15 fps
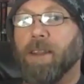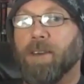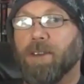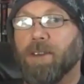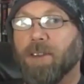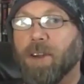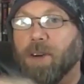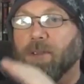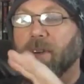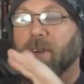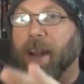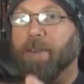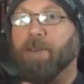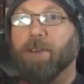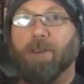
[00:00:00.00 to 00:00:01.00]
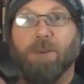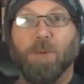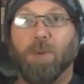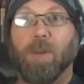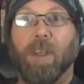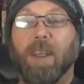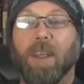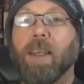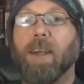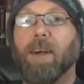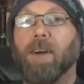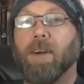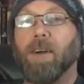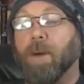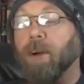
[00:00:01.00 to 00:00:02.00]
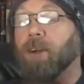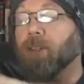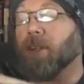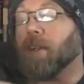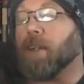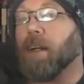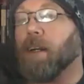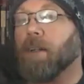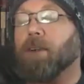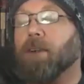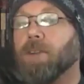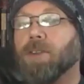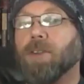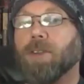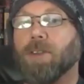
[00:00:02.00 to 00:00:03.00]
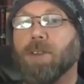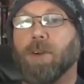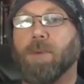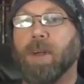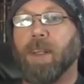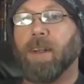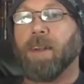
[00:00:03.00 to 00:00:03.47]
There's no knife dueling here. America's a gun culture. So